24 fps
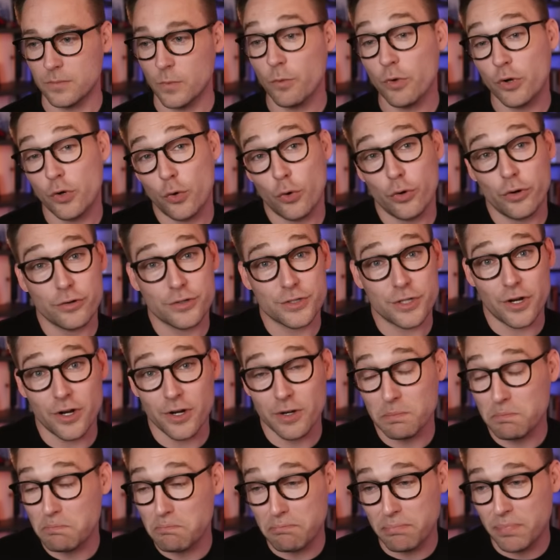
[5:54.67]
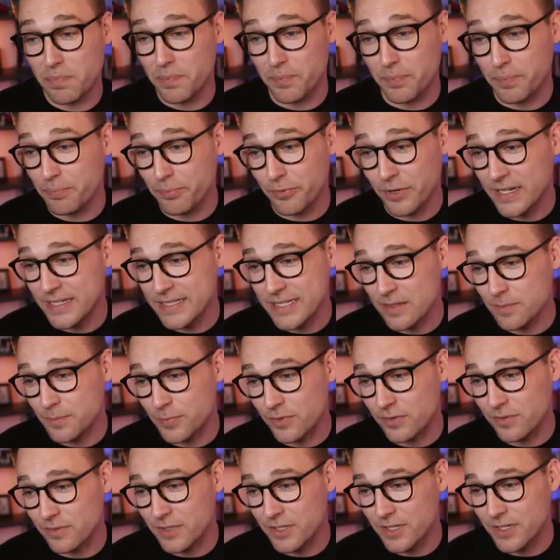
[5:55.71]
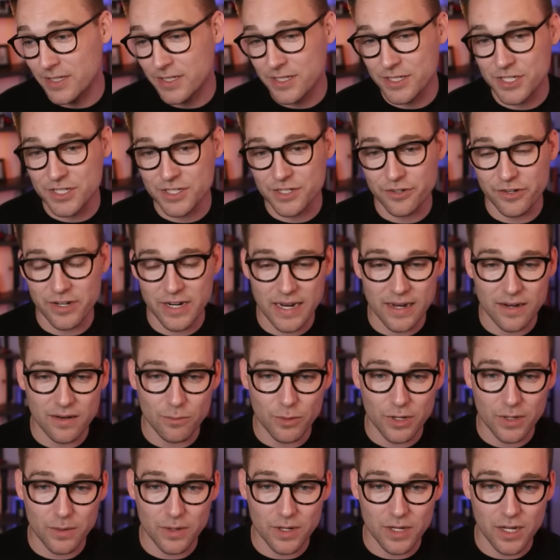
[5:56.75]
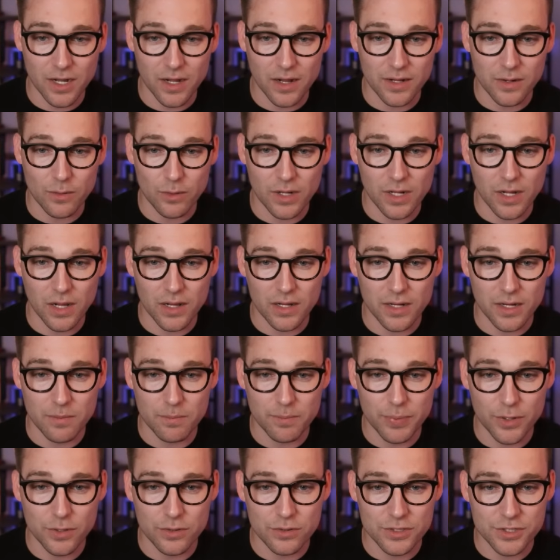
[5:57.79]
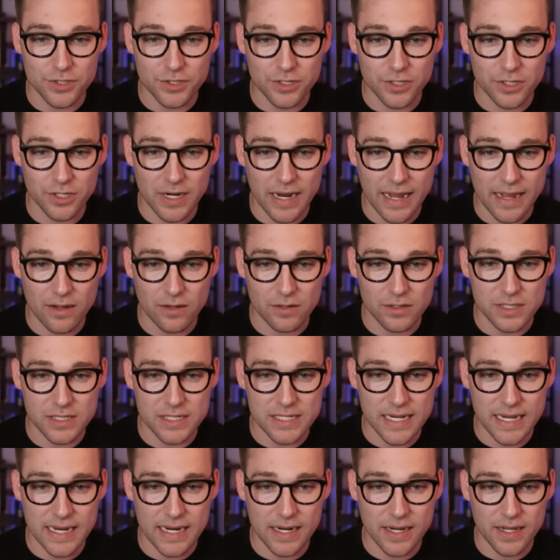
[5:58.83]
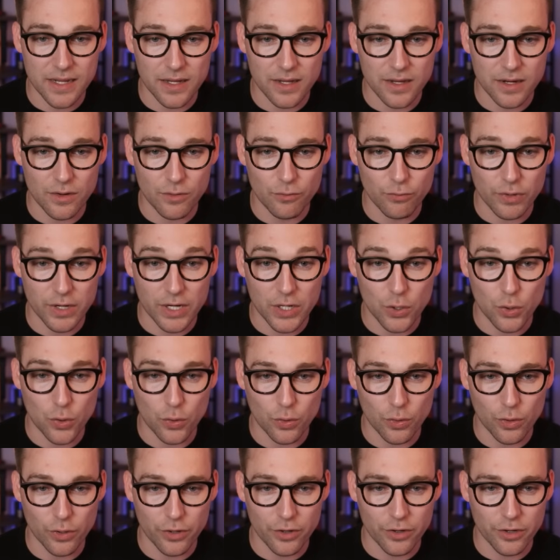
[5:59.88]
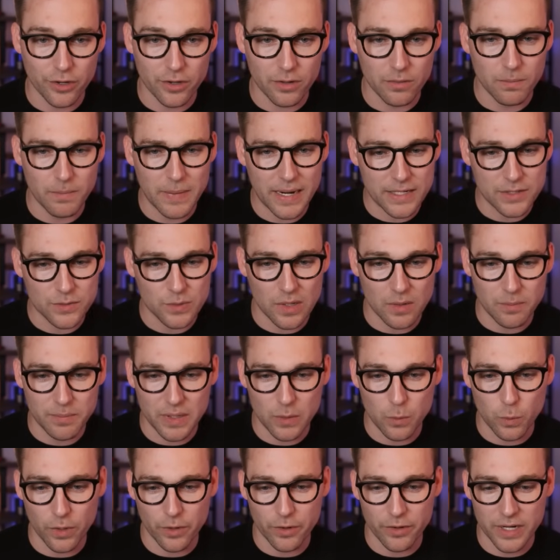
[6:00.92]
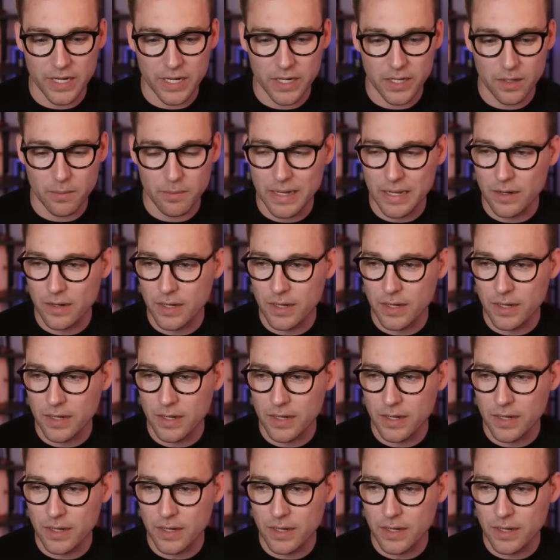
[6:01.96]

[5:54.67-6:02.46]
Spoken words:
Recorders are pretty simple. You just create, what do you want to call it? You want to call it composer outdated recorder. Might as well be wordy about